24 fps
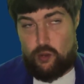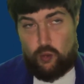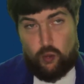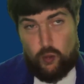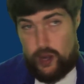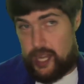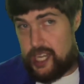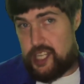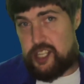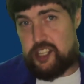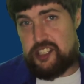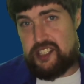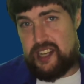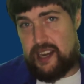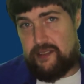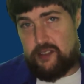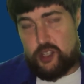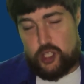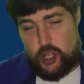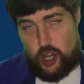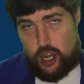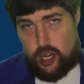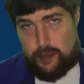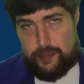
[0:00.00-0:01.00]
we just never
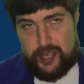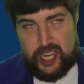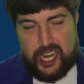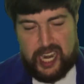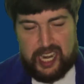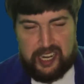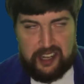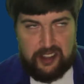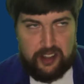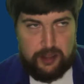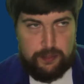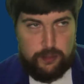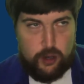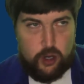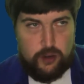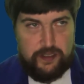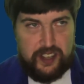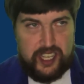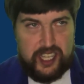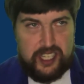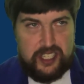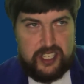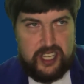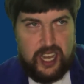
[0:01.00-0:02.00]
saw him in any of the
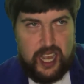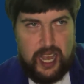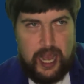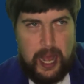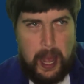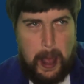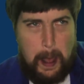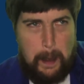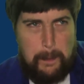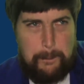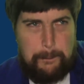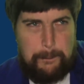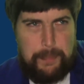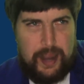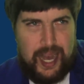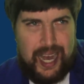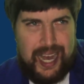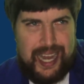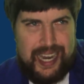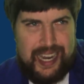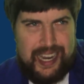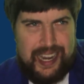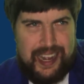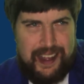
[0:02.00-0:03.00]
movies,
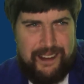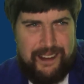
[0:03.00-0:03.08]
but